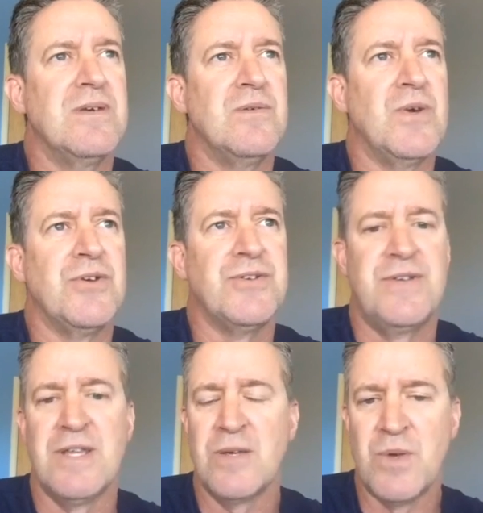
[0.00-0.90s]
what you're
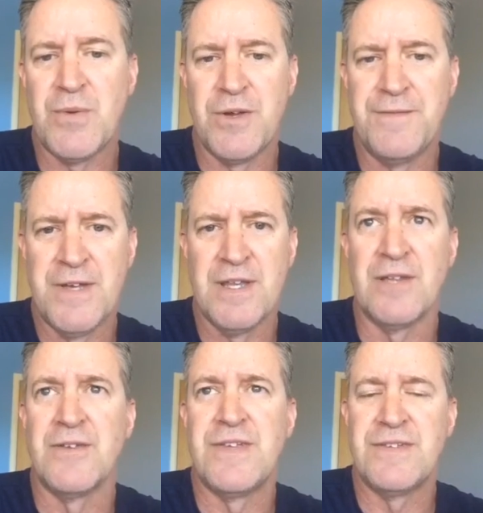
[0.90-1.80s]
dealing with, what you're
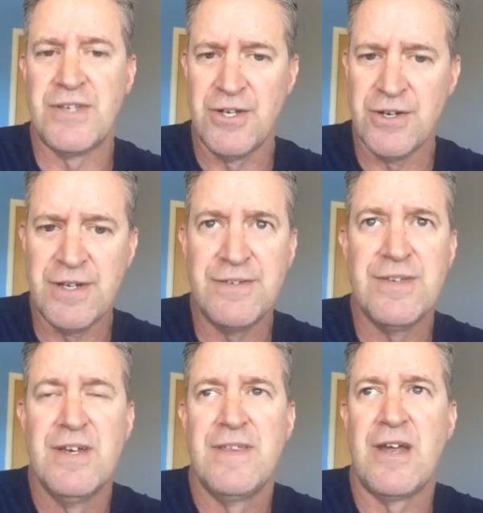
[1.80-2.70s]
feeling, those
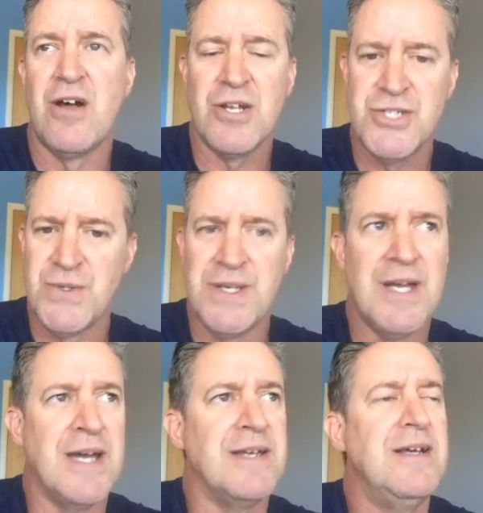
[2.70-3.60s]
insecurities that haunt you at
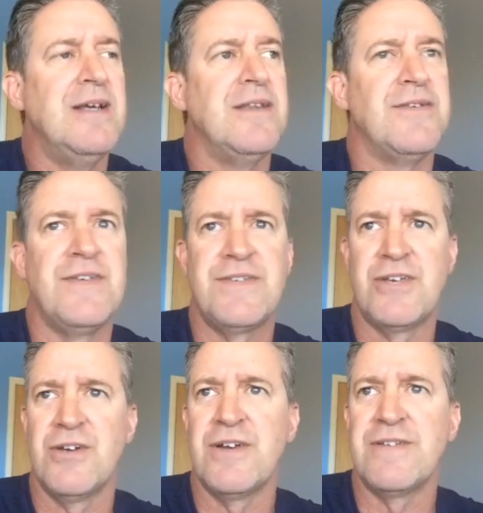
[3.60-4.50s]
night, those
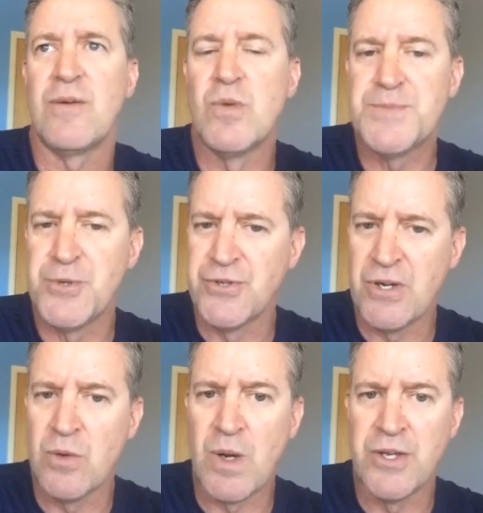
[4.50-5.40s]
insecurities that whisper in
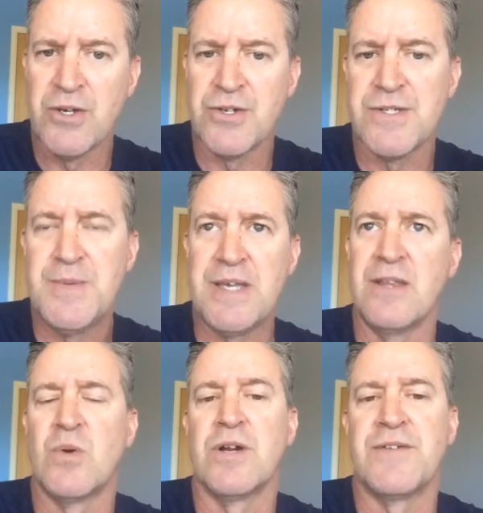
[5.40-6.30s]
your ear while you're
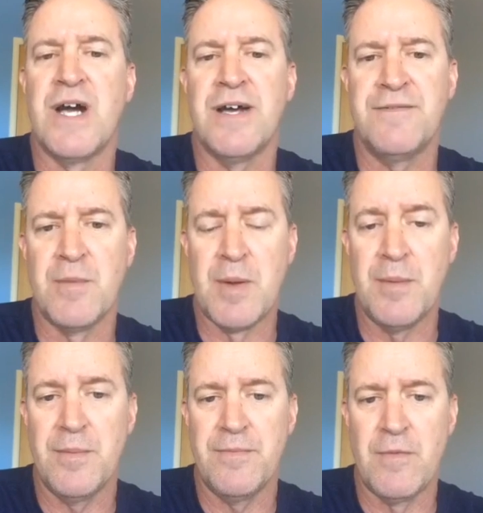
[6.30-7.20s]
speaking the word of God from
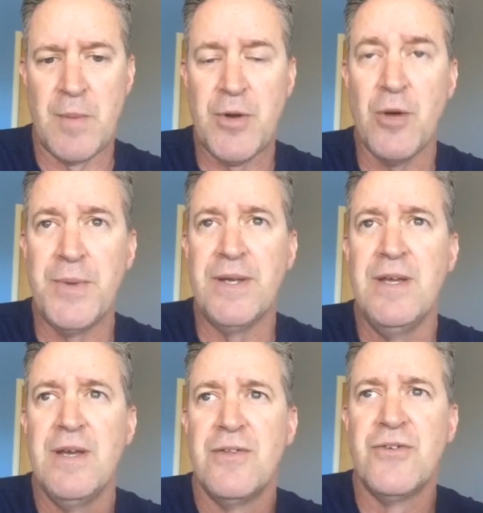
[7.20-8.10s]
a
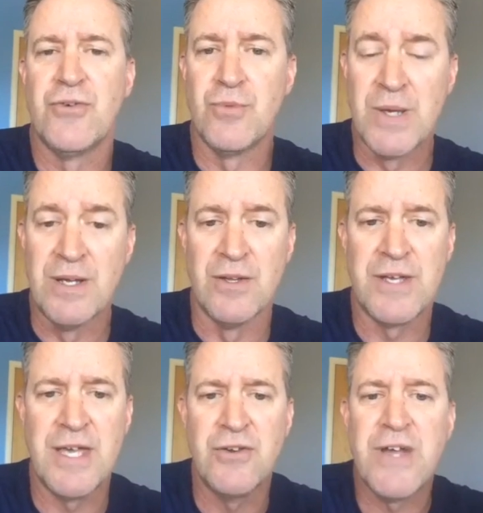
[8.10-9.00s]
pulpit, those are real,
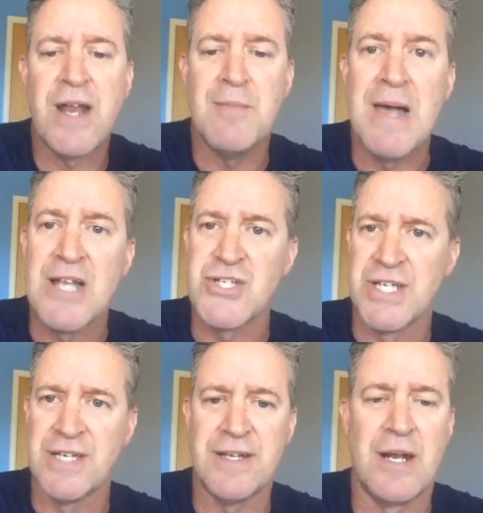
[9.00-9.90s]
okay? You're not
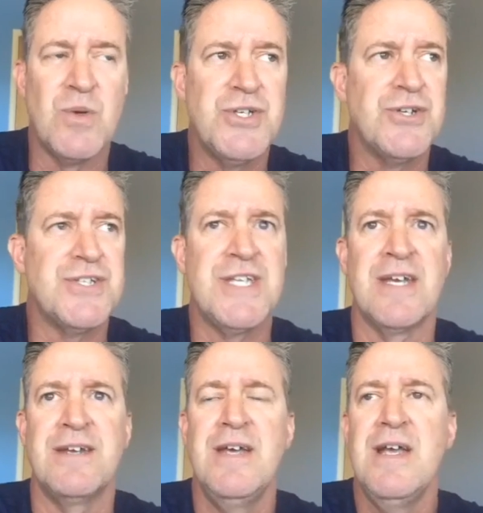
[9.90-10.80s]
imagining it. And I want you to
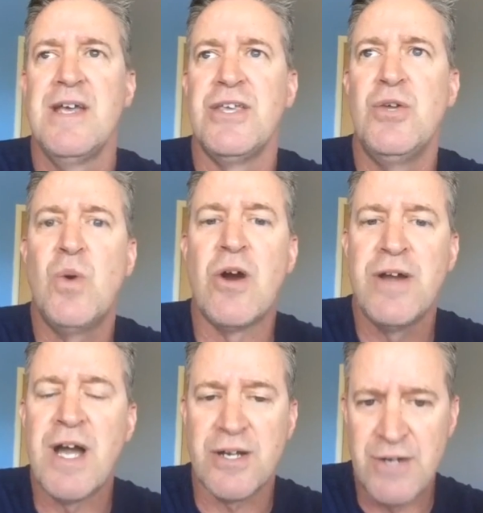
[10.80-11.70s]
understand, you are
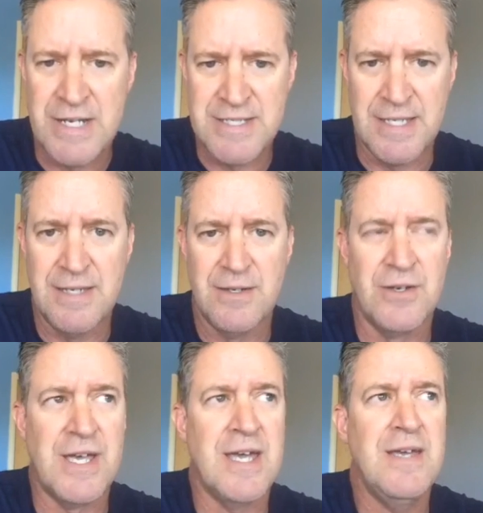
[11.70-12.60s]
not crazy,
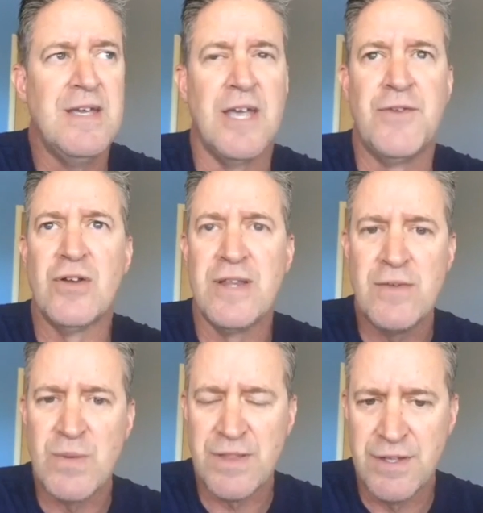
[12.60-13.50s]
okay? If you're
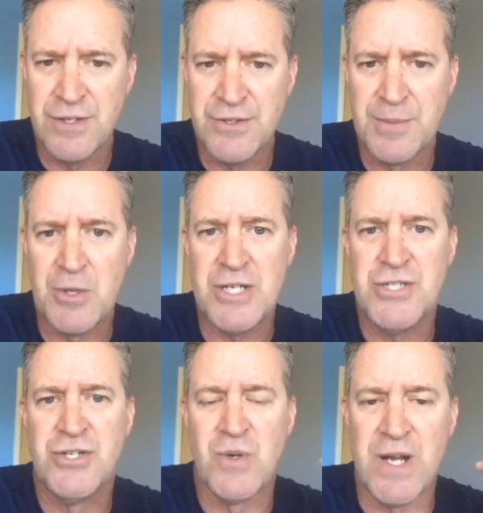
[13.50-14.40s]
living with clinical
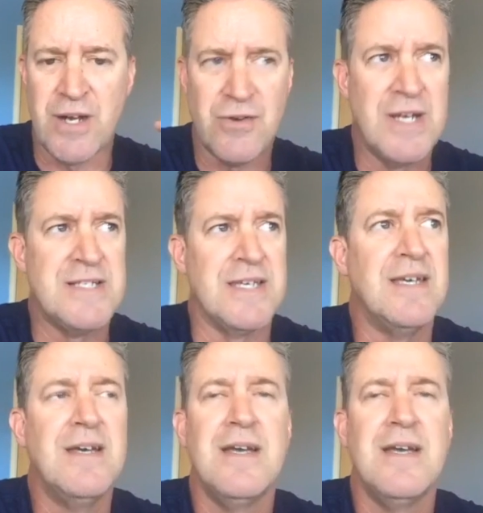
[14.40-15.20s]
depression, you are not crazy.